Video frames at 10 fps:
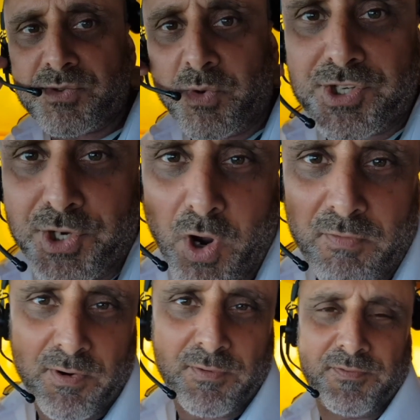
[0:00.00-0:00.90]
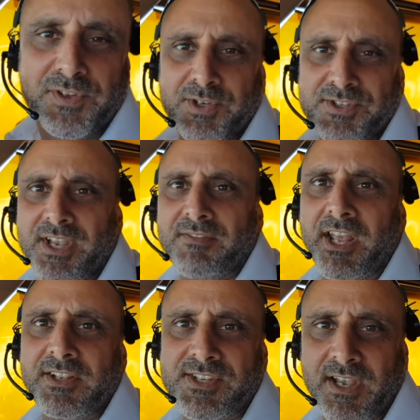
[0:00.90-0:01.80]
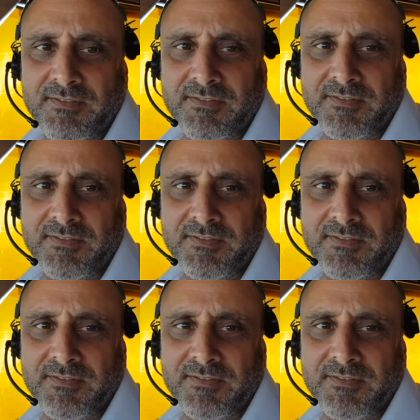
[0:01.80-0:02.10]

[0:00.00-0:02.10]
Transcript: Switching over to the 787.